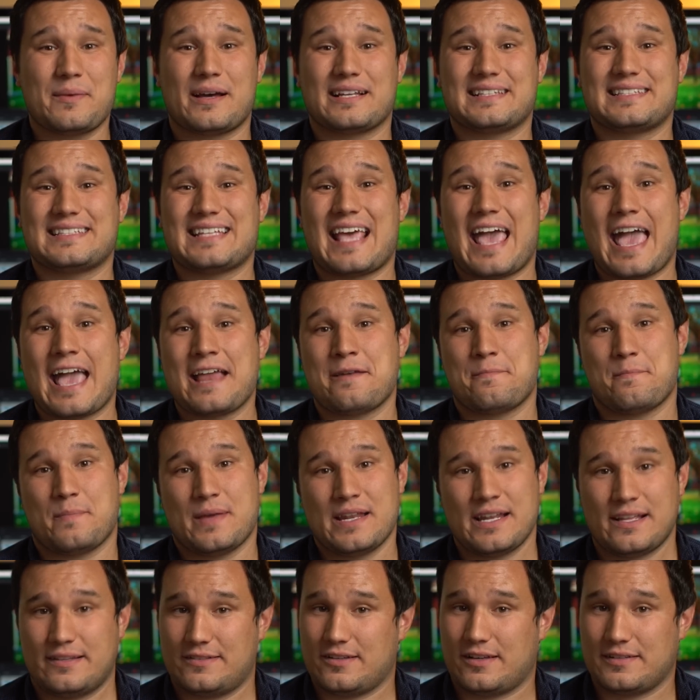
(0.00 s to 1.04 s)
about 10
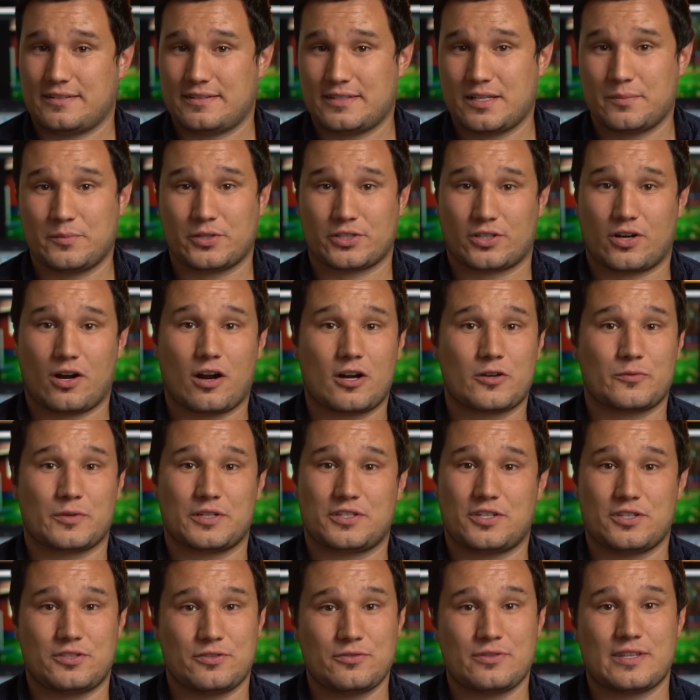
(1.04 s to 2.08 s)
minutes on similar
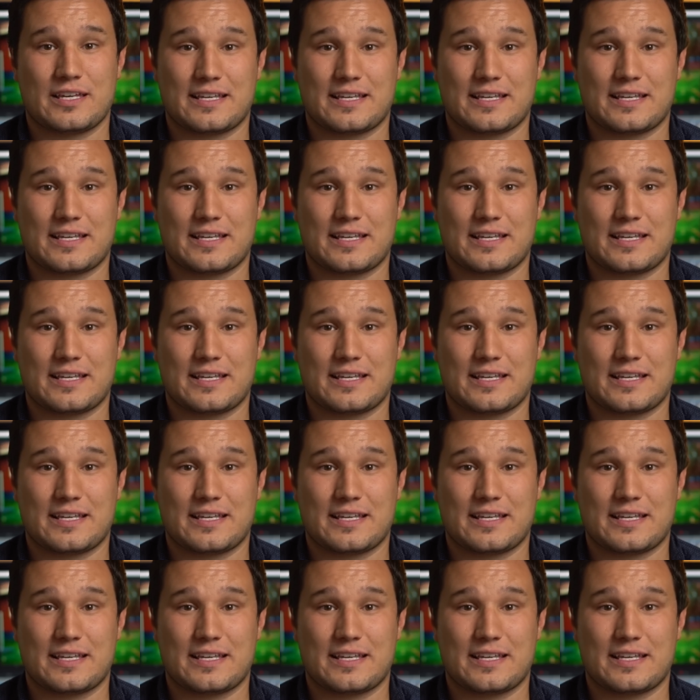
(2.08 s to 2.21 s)
hardware to do